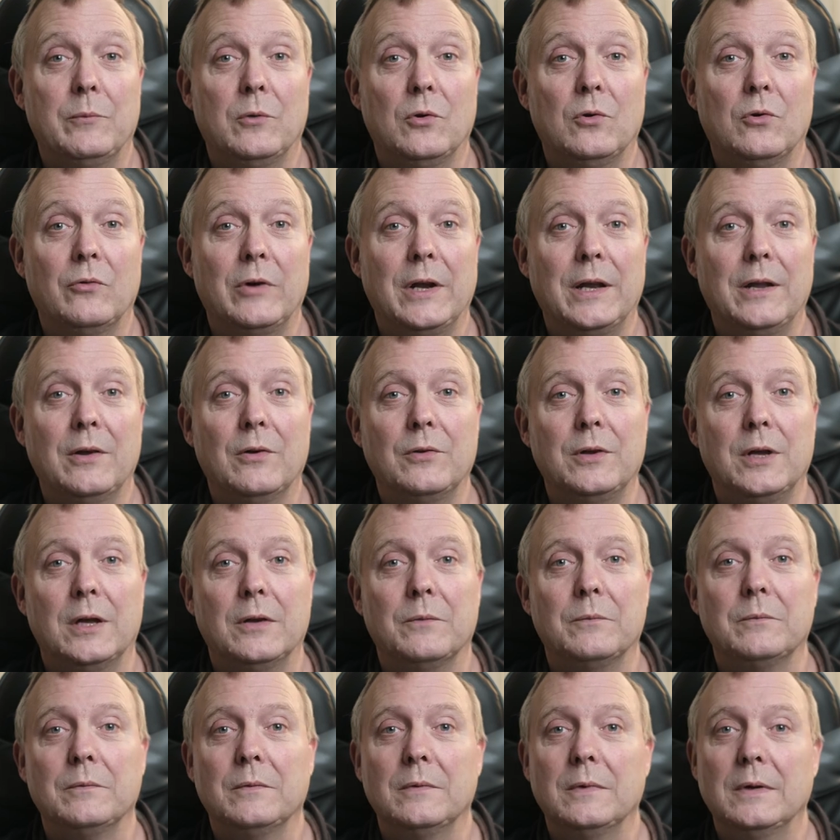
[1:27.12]
already on
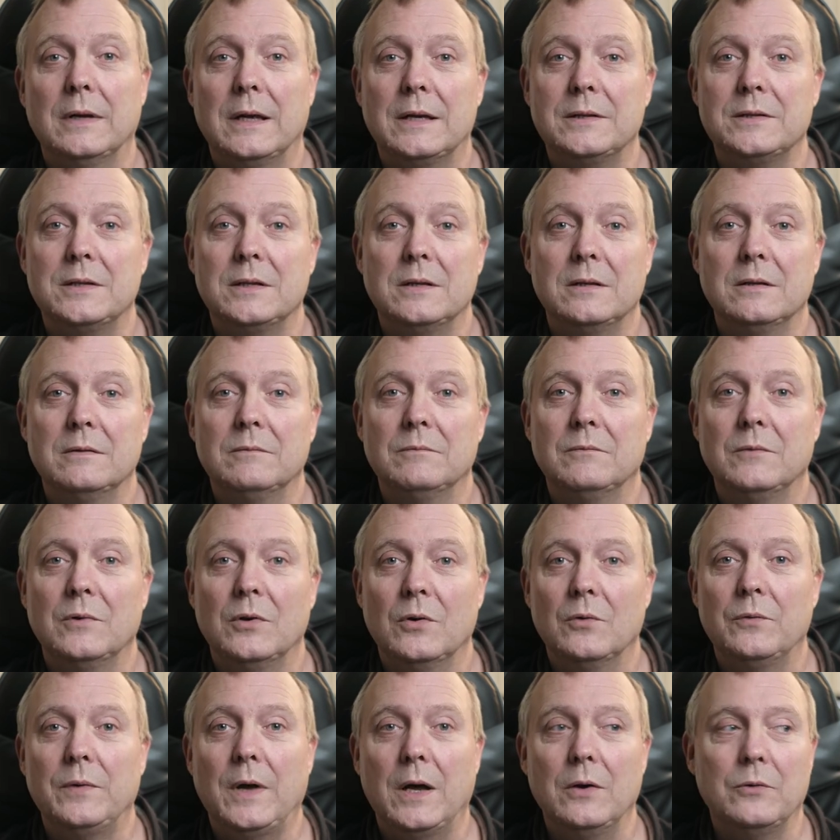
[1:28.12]
you, as in
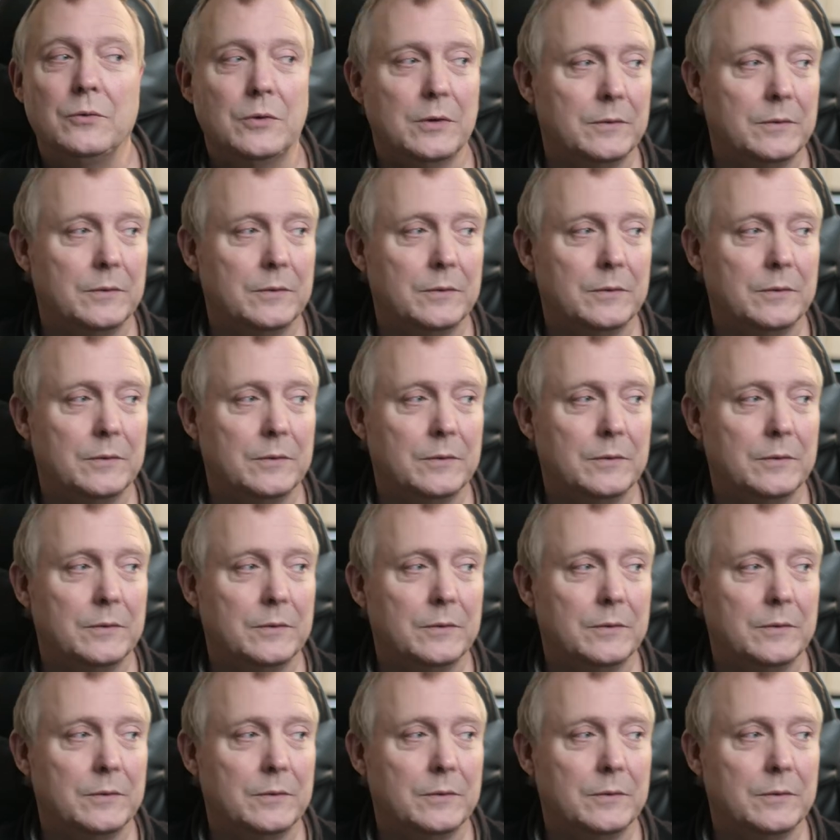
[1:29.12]
your phone.